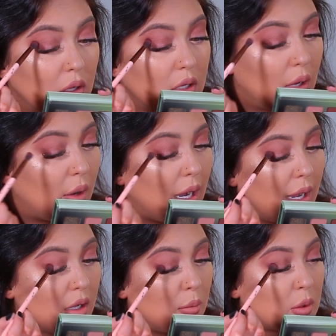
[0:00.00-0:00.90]
Now,
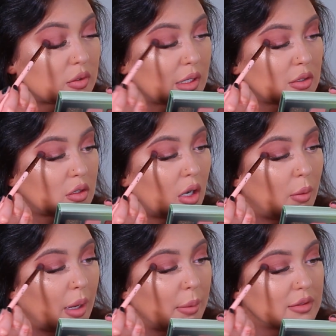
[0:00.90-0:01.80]
I almost like to
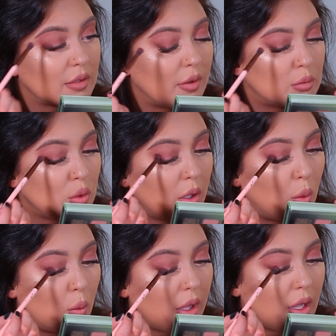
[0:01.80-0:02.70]
go up as if I'm doing
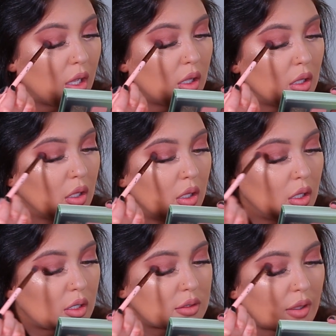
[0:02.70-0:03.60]
a wing,
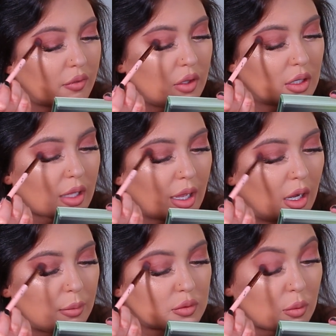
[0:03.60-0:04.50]
because I feel like it
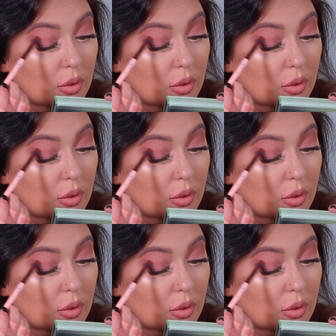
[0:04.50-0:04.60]
helps